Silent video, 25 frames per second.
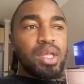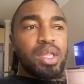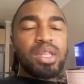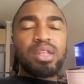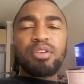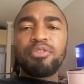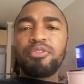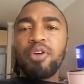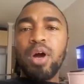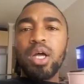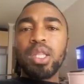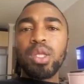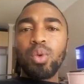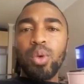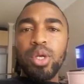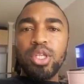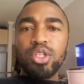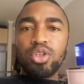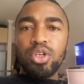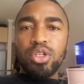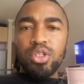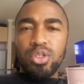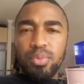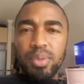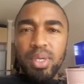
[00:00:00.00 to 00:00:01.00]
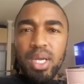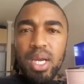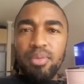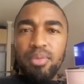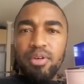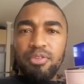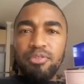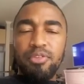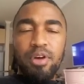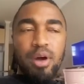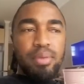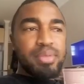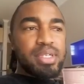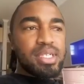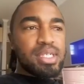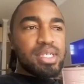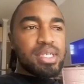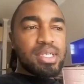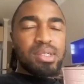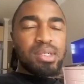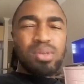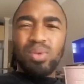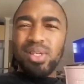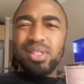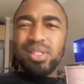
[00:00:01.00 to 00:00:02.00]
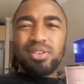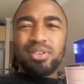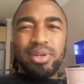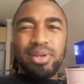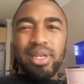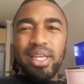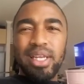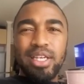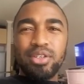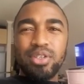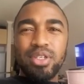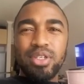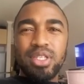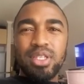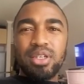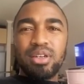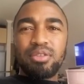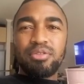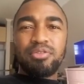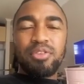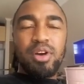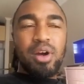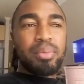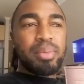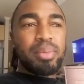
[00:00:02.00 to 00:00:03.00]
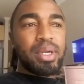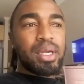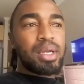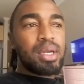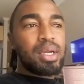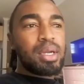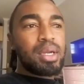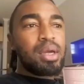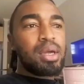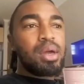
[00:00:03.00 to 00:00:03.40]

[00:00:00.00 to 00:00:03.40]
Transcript: The father went on to become a pharmacist, wasn't really interested in farming.